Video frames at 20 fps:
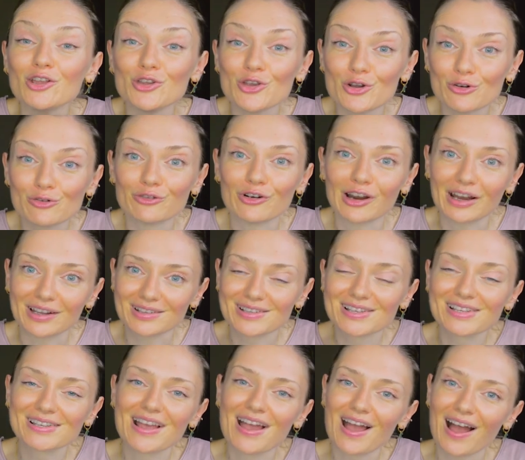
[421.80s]
new
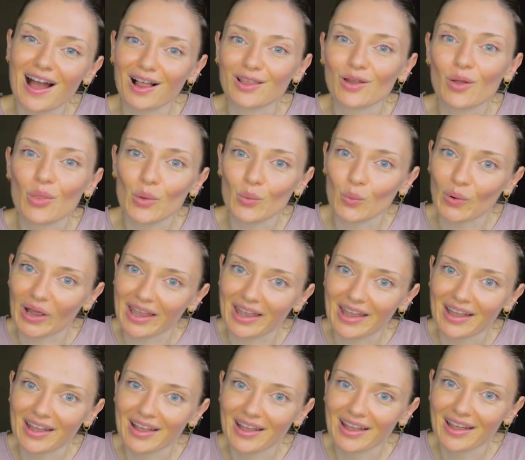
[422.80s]
friends along the
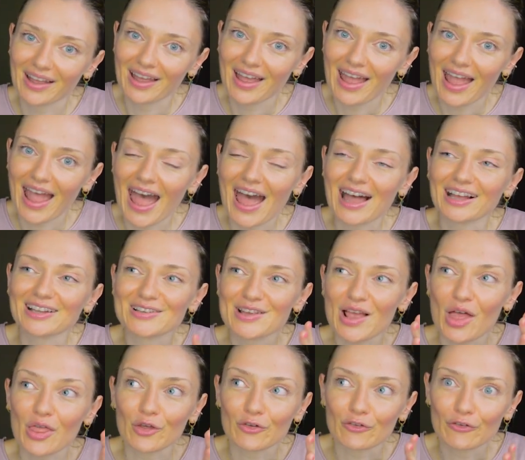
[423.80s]
way. And
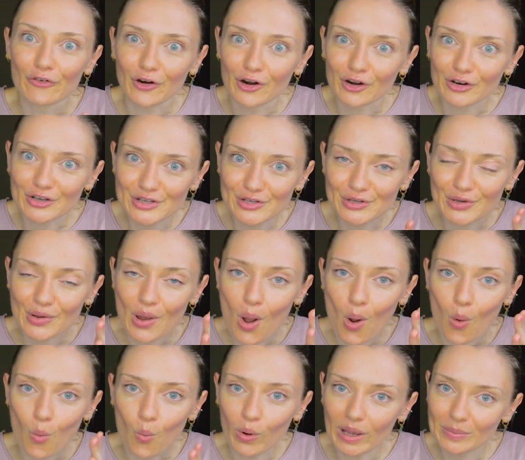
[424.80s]
the first
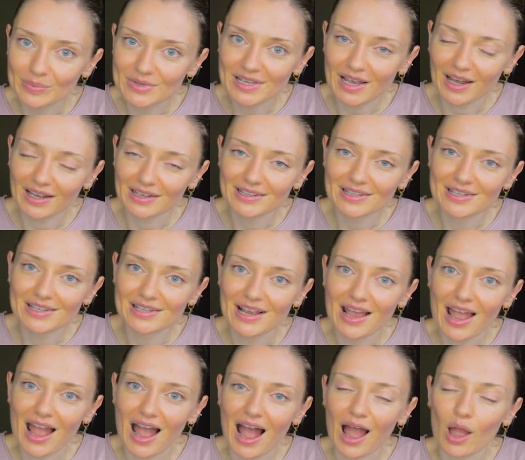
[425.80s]
website
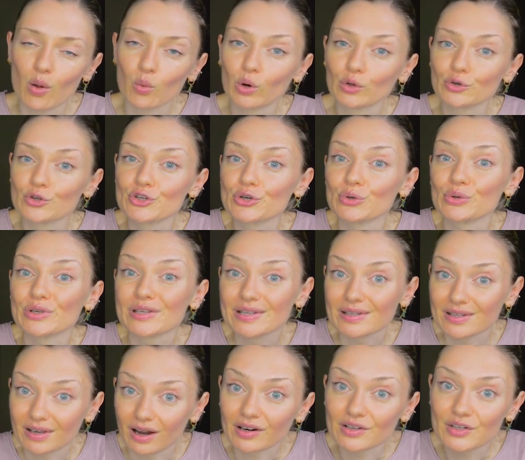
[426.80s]
I want to
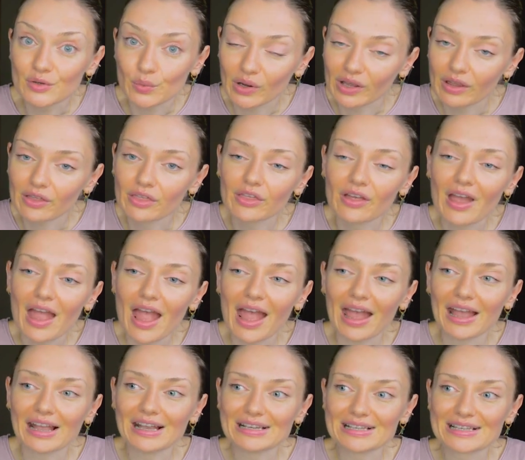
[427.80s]
start with
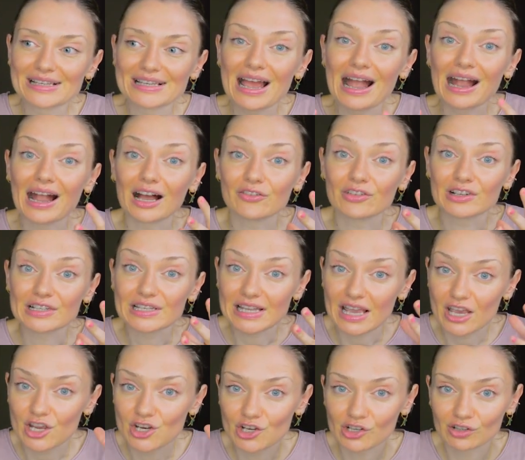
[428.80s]
is
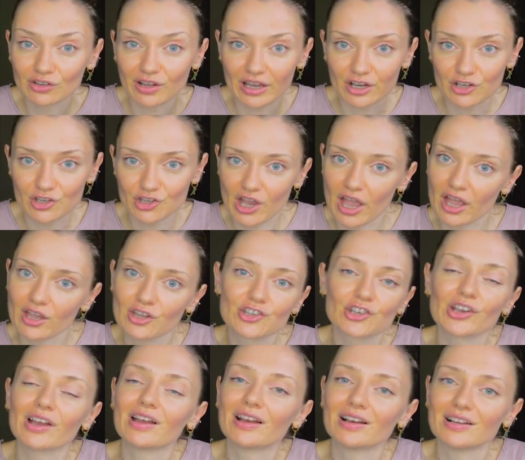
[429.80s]

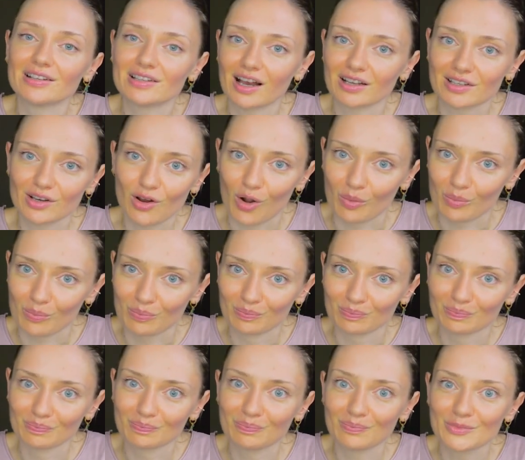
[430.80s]
conversationexchange.com.
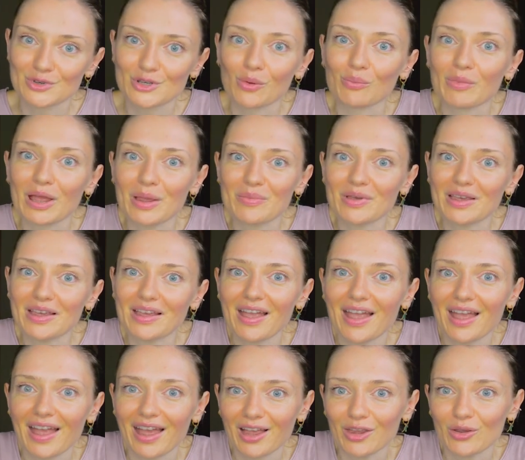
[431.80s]
So
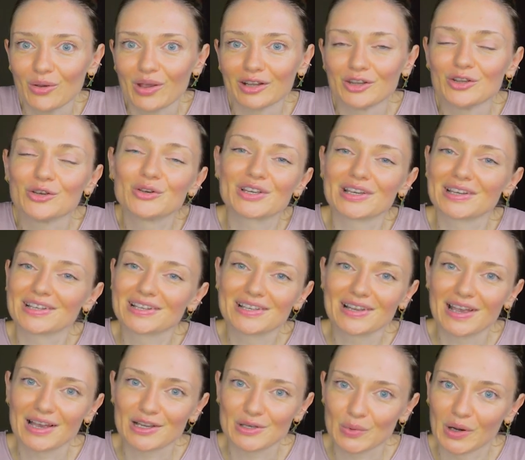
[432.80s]
maybe you can use it
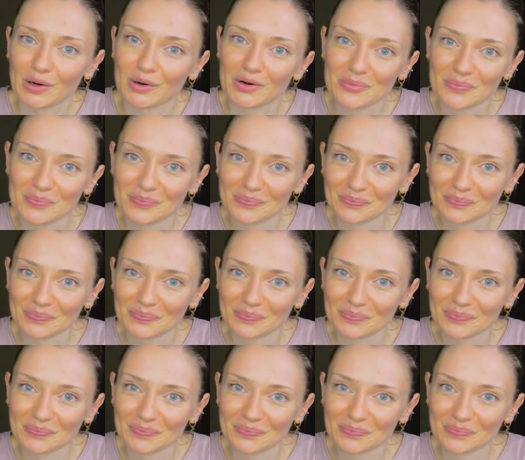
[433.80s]
as well.